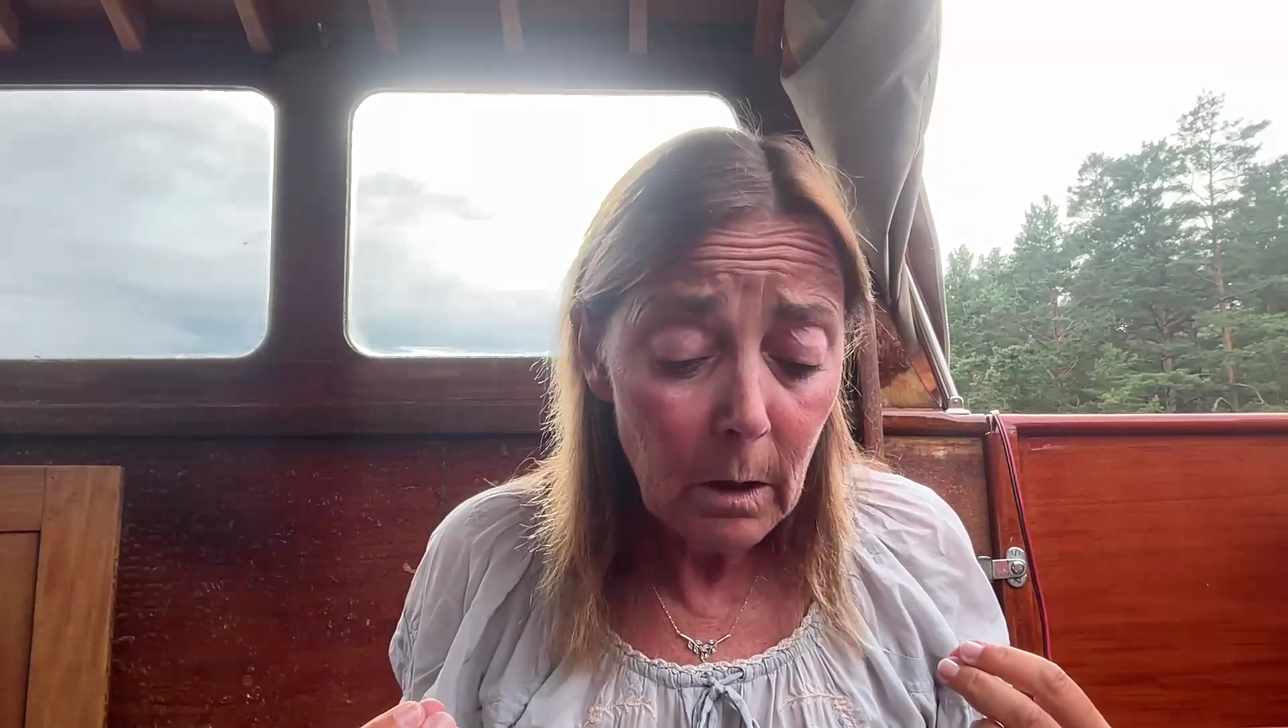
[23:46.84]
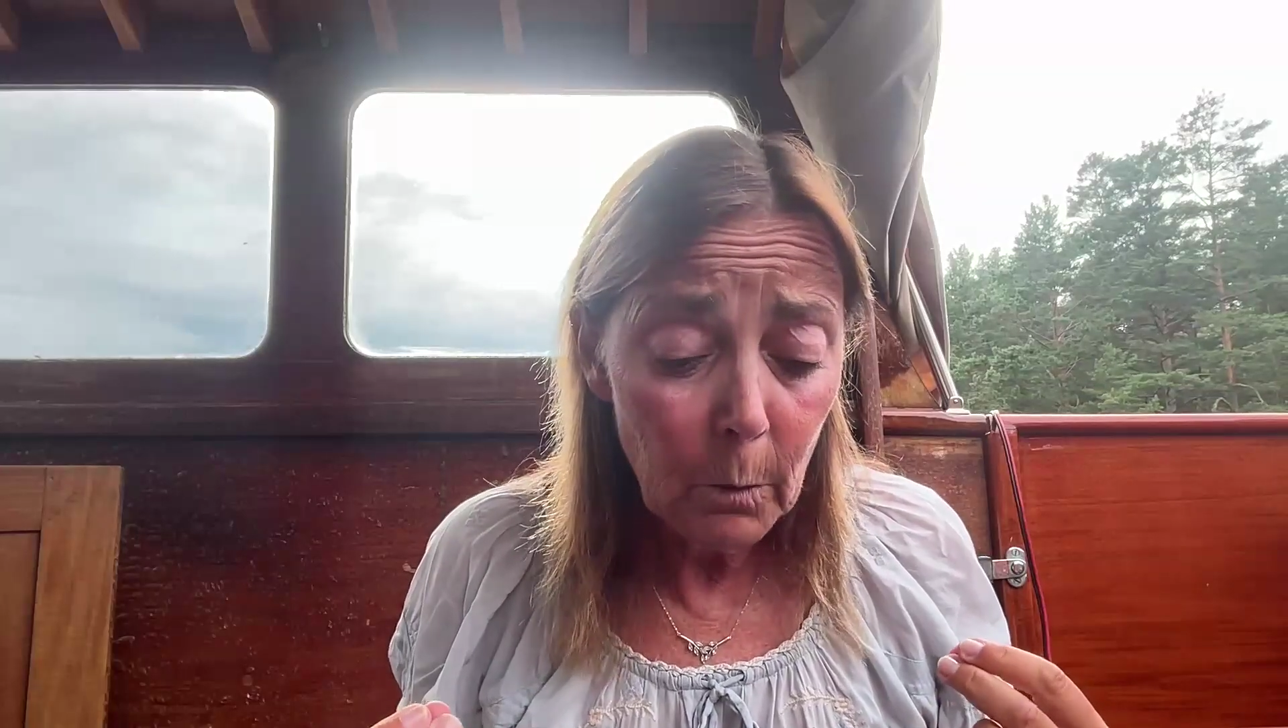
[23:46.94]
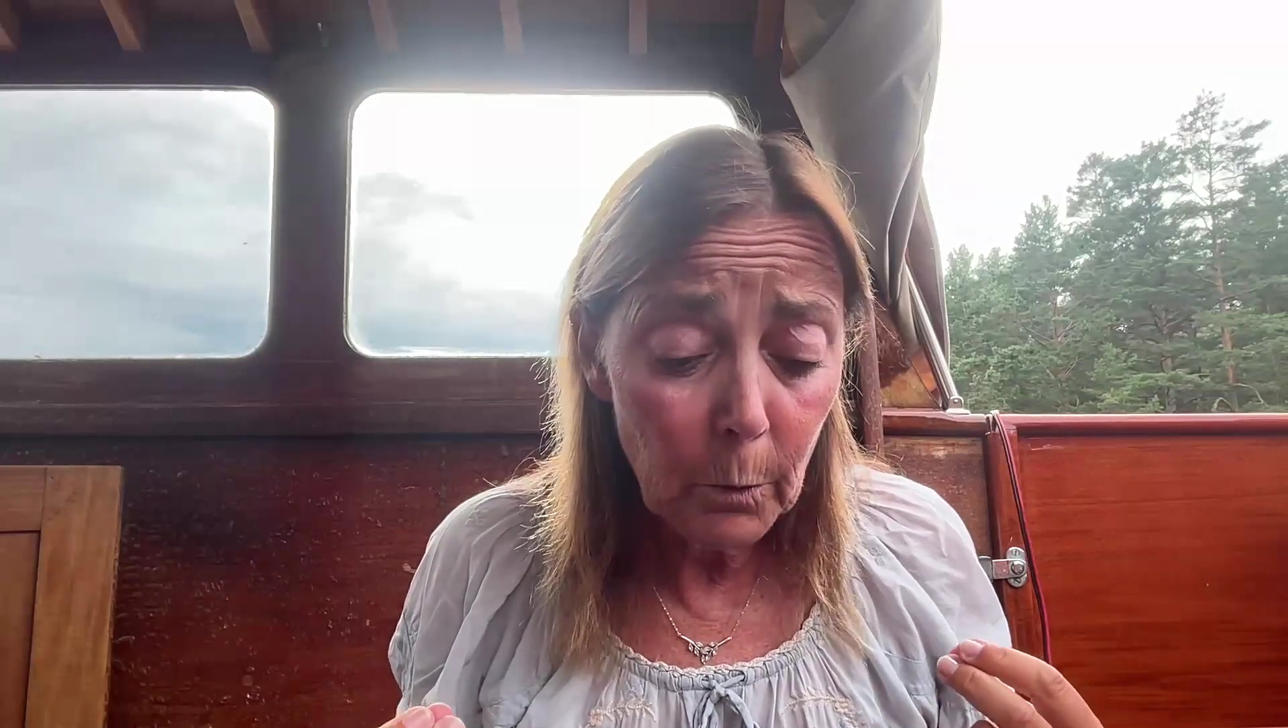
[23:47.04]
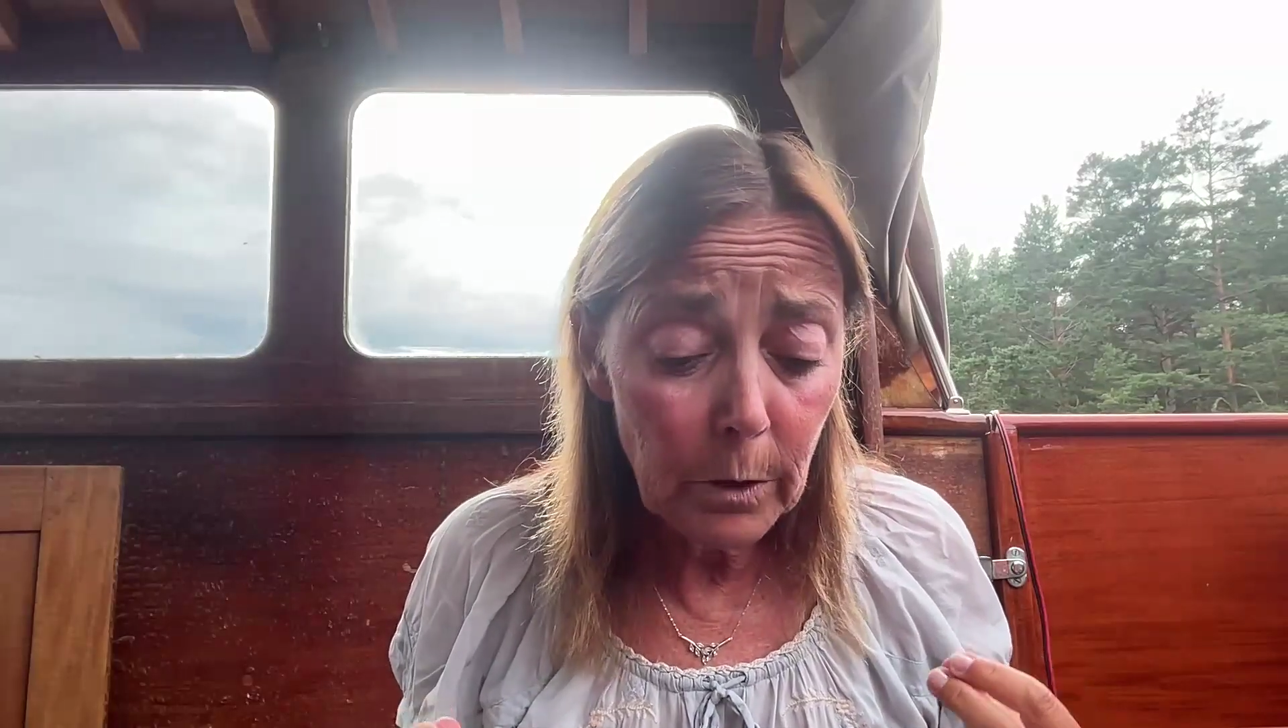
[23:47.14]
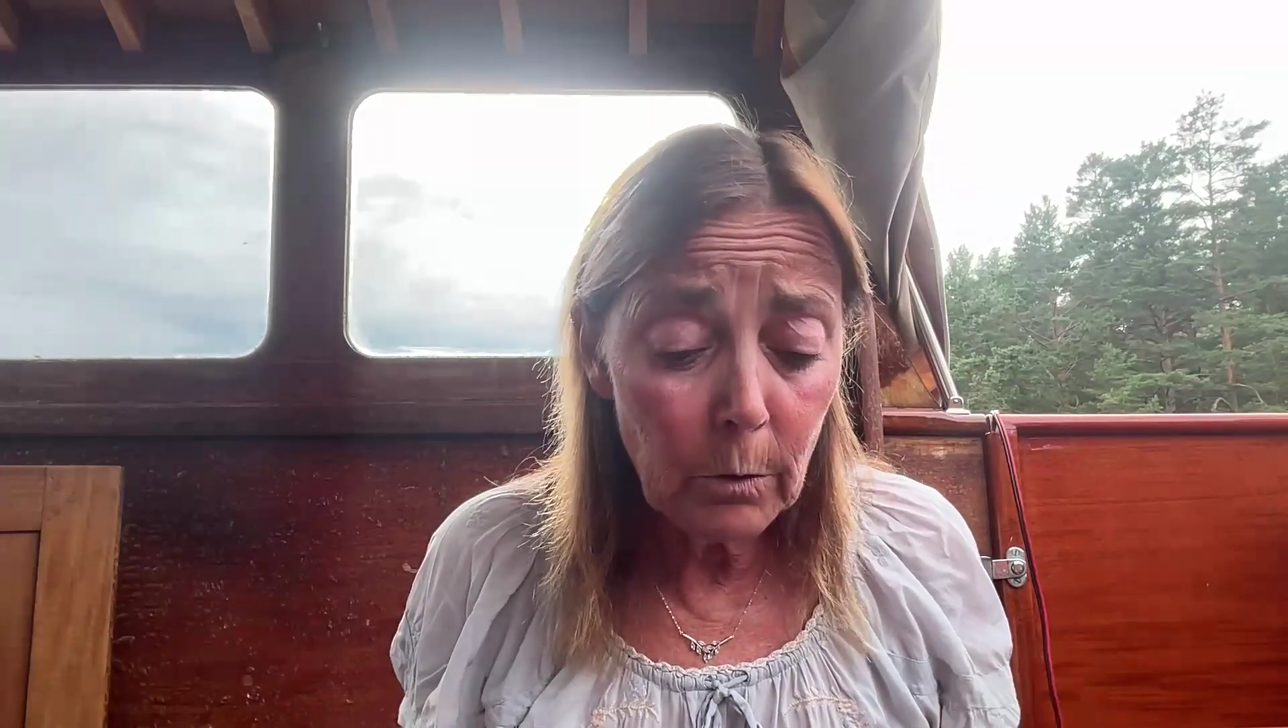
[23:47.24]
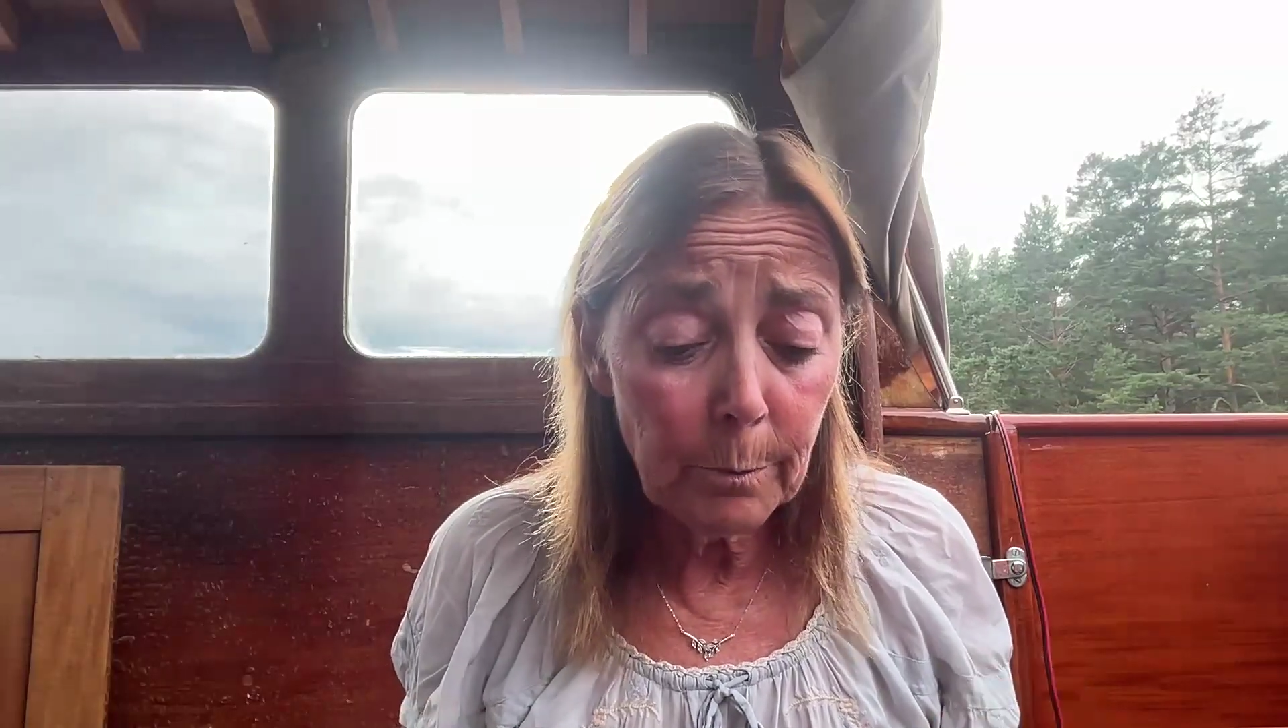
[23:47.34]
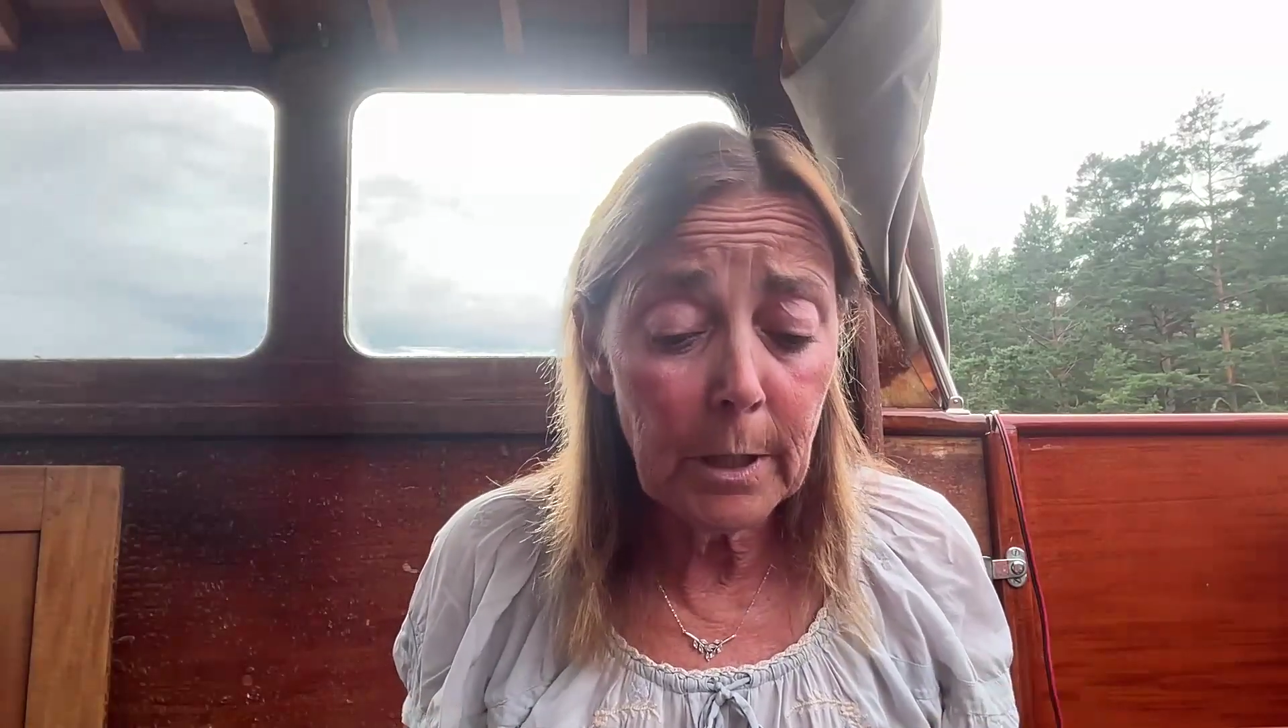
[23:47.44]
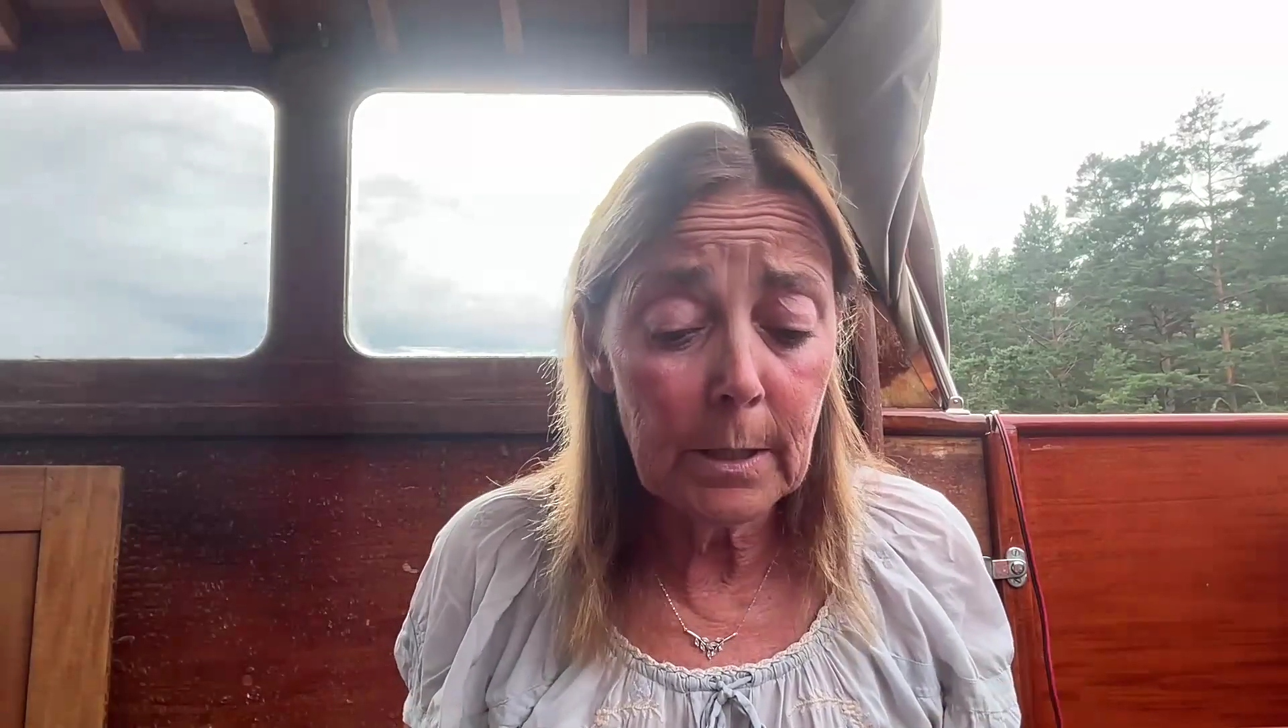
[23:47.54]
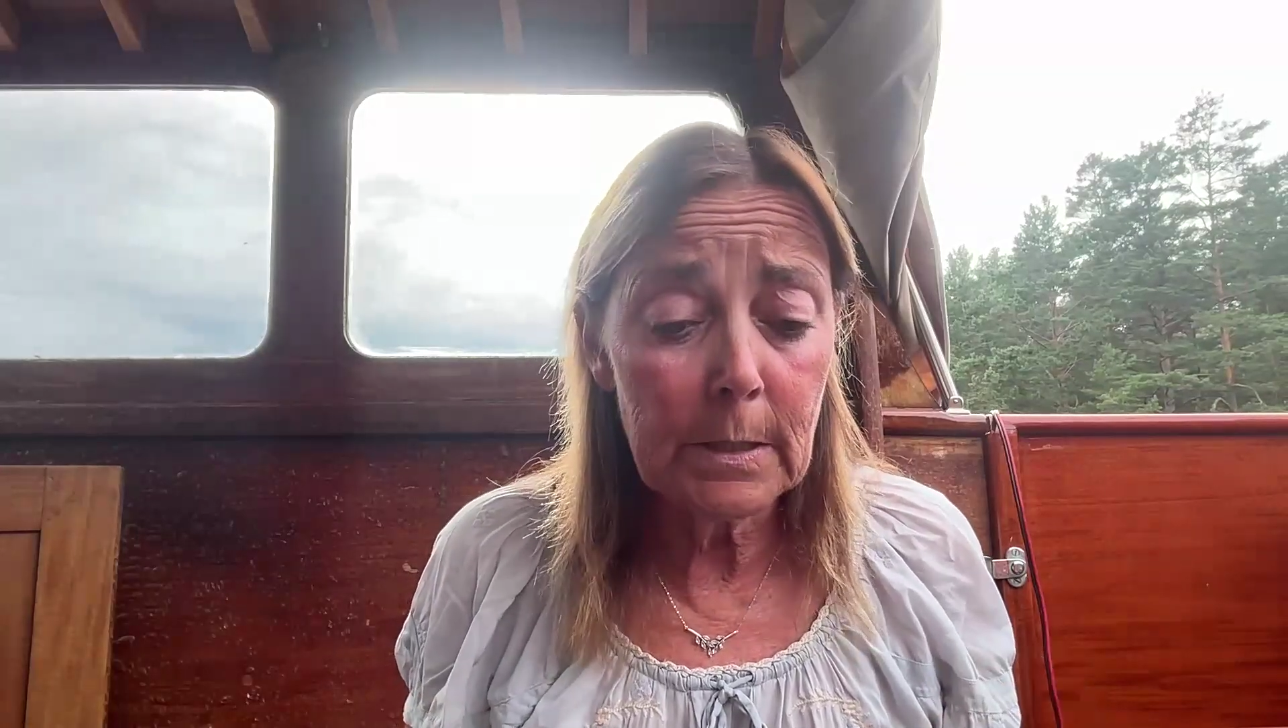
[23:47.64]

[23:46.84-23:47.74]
the European